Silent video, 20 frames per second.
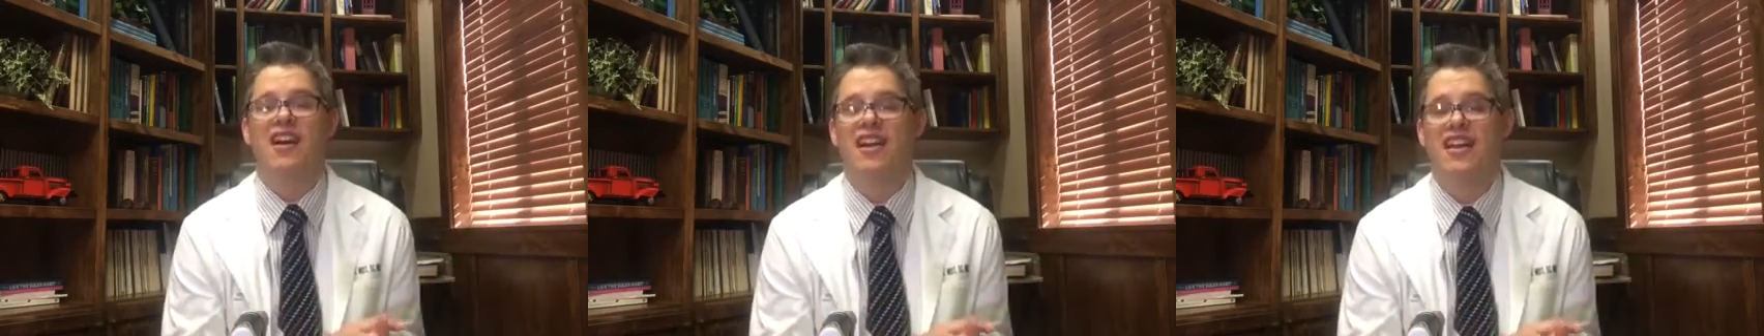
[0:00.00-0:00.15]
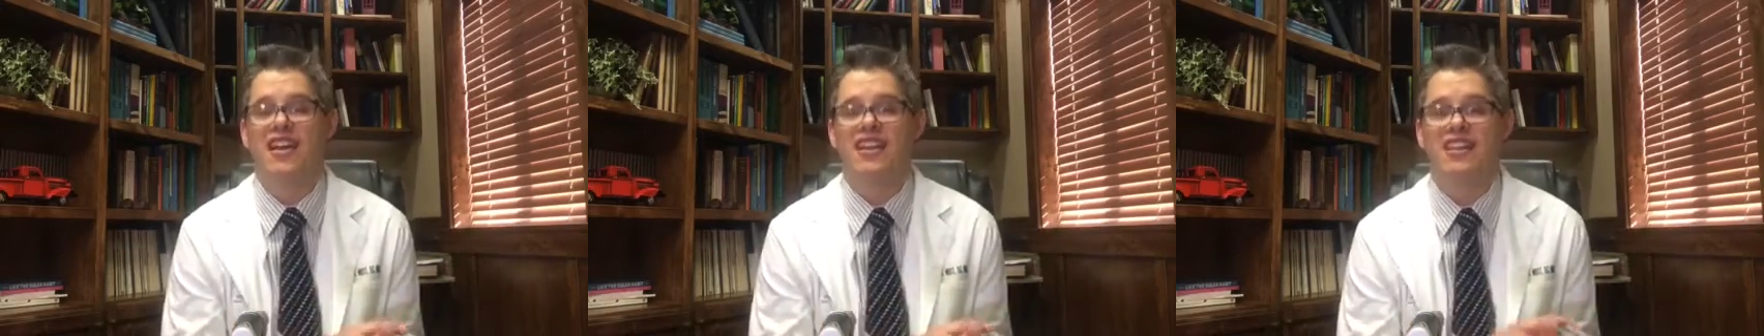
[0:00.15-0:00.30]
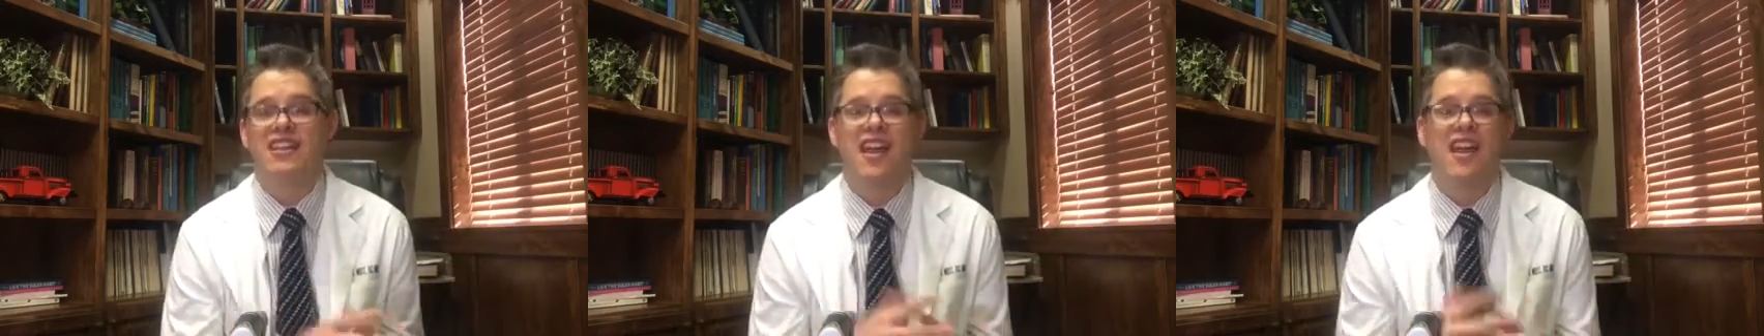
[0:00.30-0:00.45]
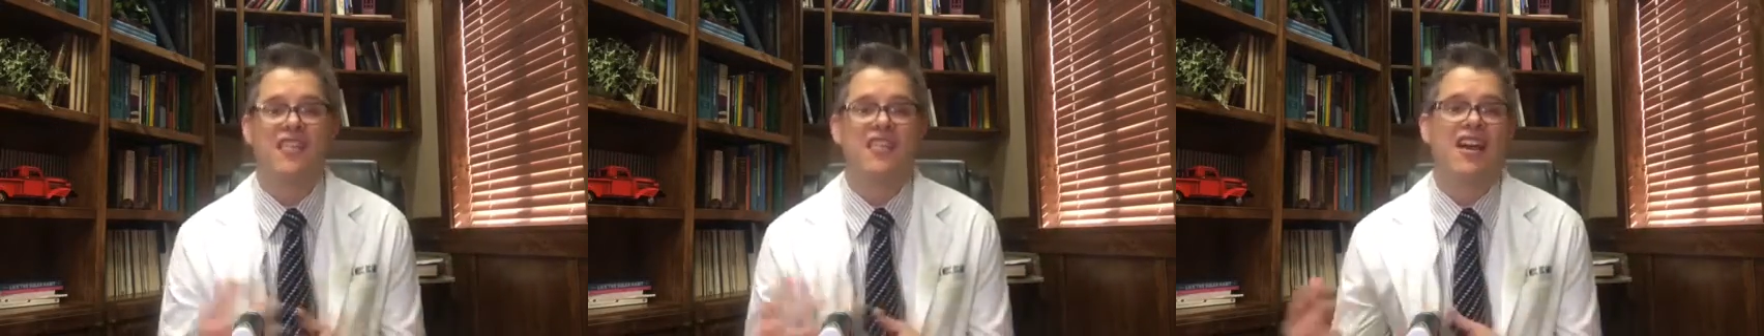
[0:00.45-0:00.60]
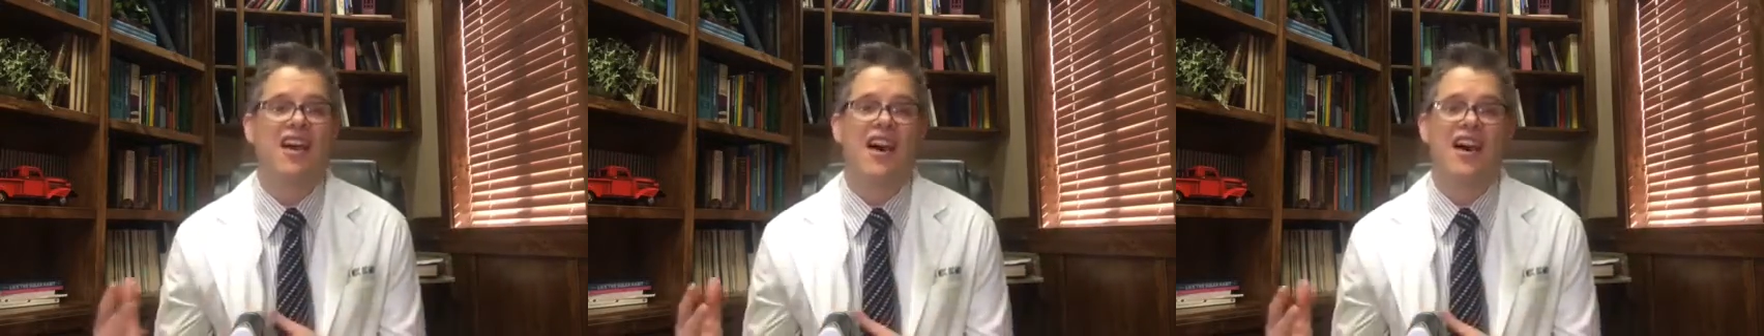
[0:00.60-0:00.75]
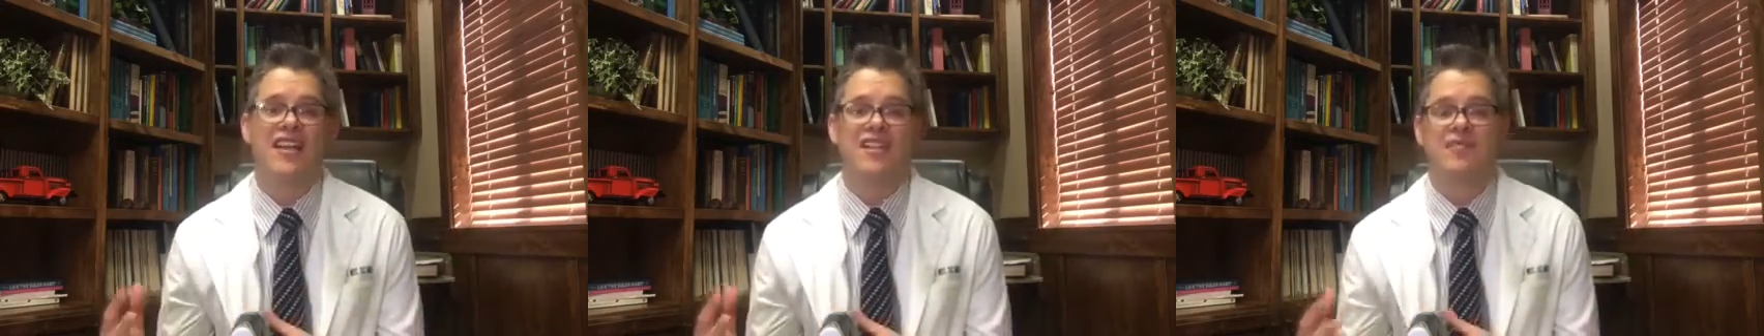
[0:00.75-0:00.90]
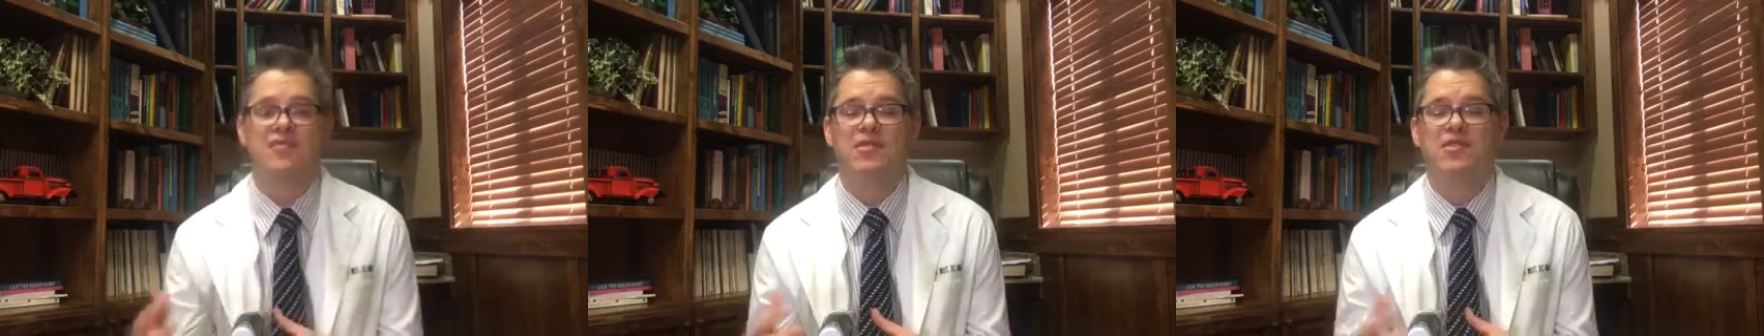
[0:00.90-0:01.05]
and out of the
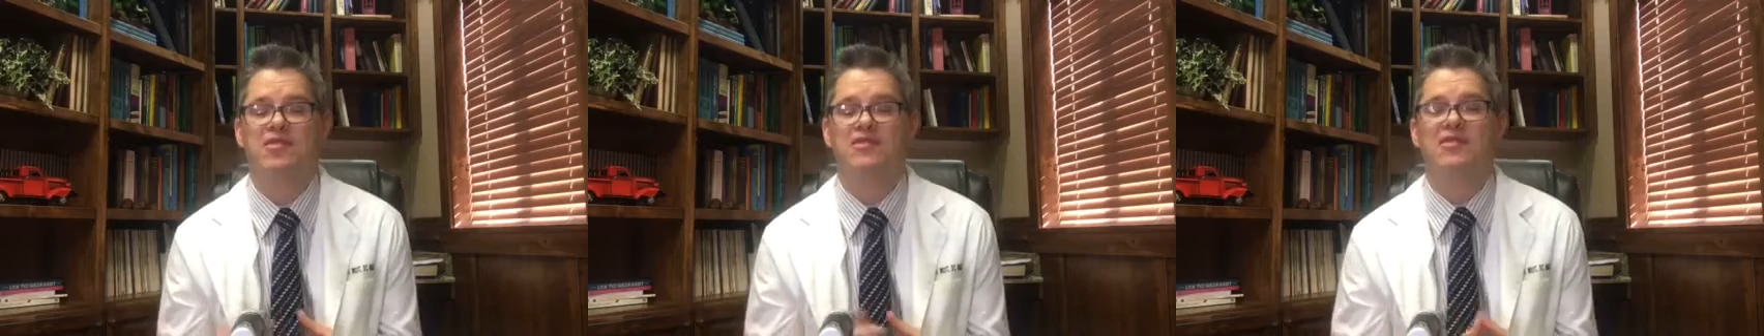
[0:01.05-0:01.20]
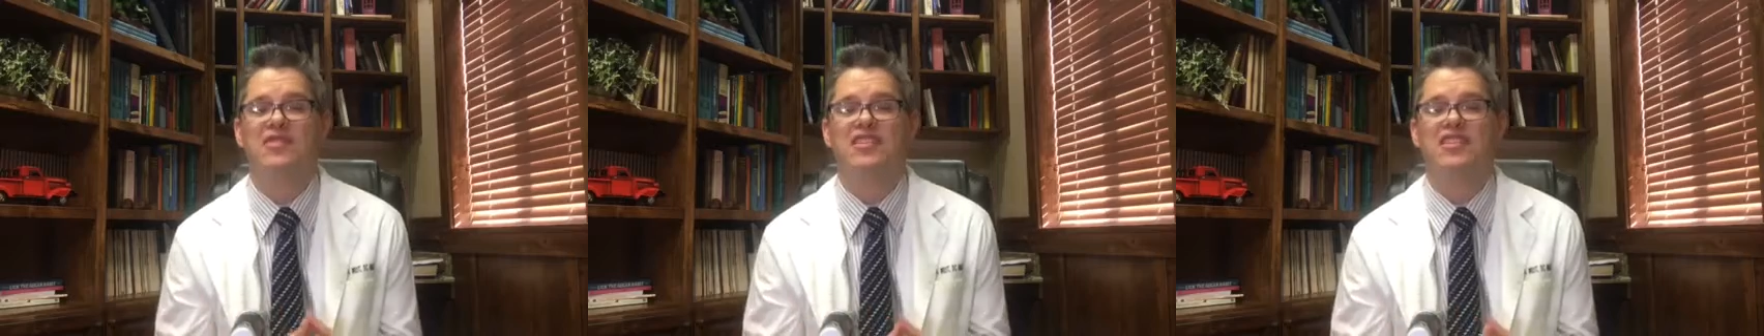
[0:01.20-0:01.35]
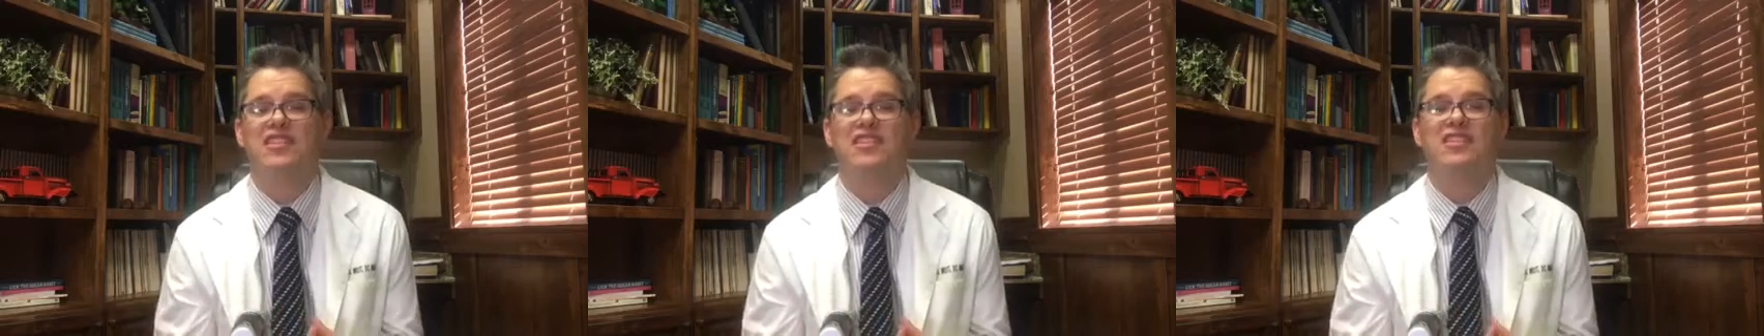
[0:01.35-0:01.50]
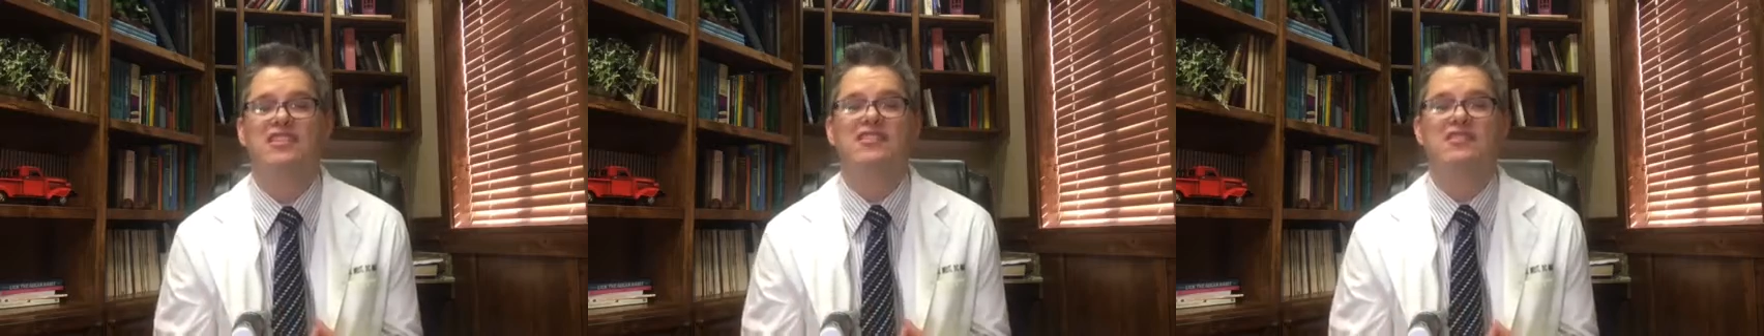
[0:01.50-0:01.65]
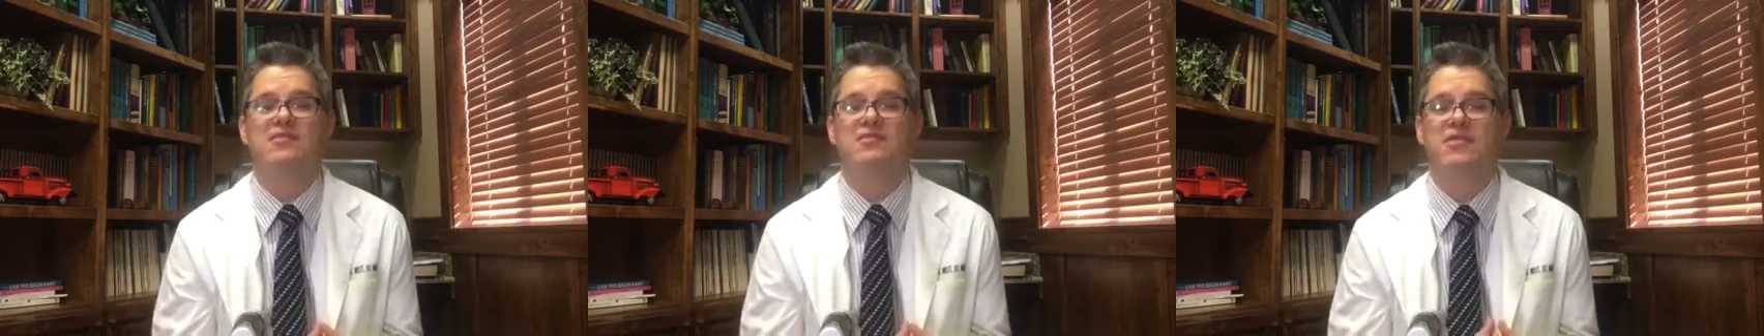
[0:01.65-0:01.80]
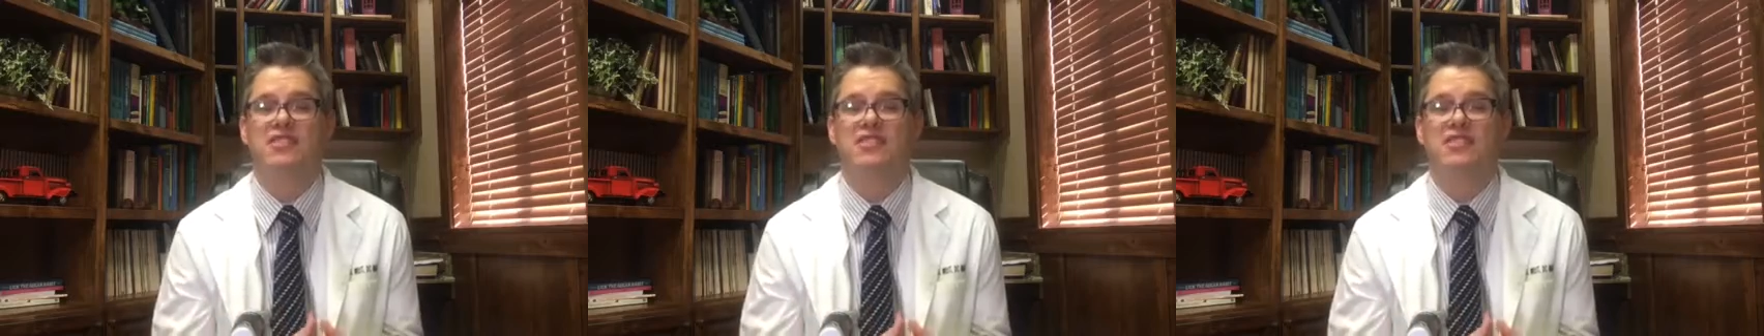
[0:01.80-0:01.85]
hospital for years.